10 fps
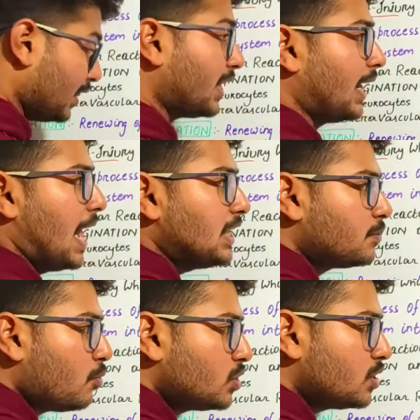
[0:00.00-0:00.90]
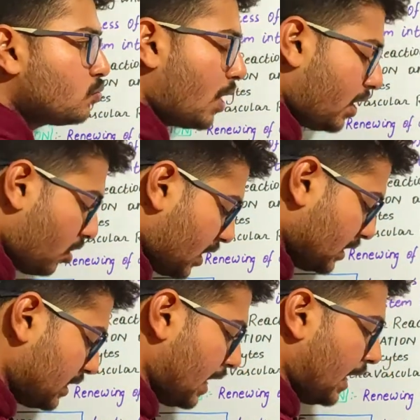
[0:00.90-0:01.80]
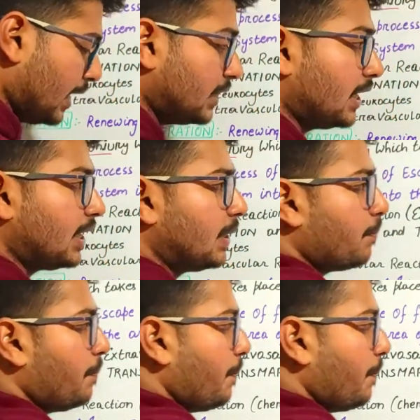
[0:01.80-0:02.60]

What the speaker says: the next process what occurs, the